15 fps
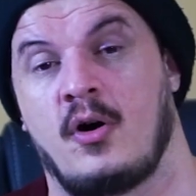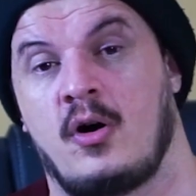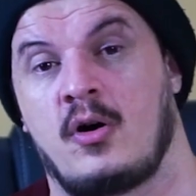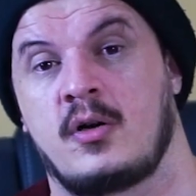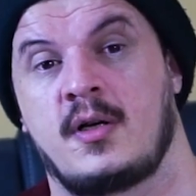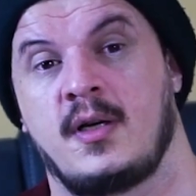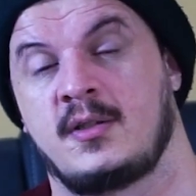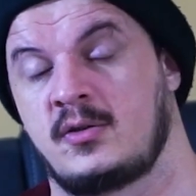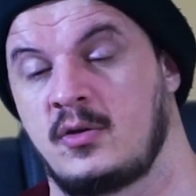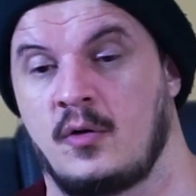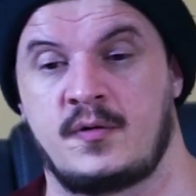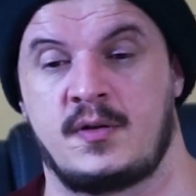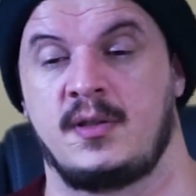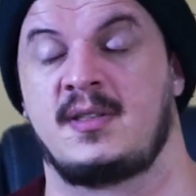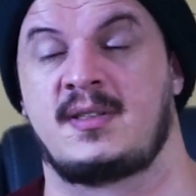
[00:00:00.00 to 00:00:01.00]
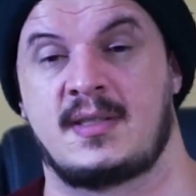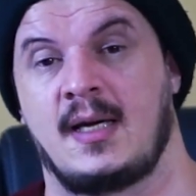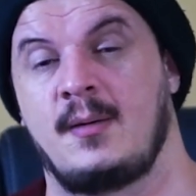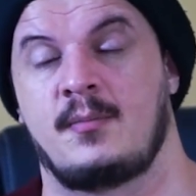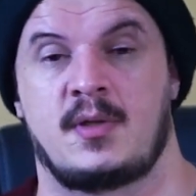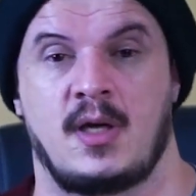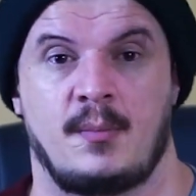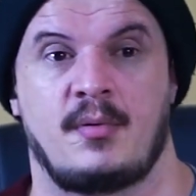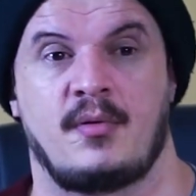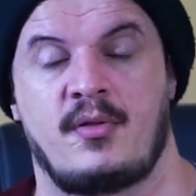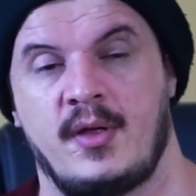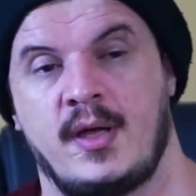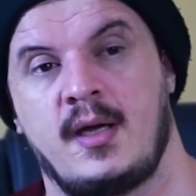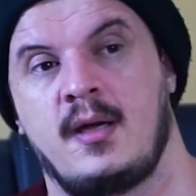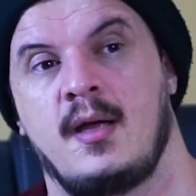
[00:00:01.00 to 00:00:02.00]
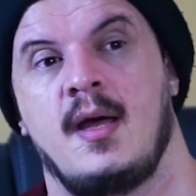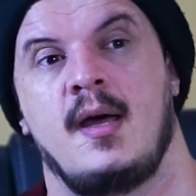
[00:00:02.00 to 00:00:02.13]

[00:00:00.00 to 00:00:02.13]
arc is often the same type of thing,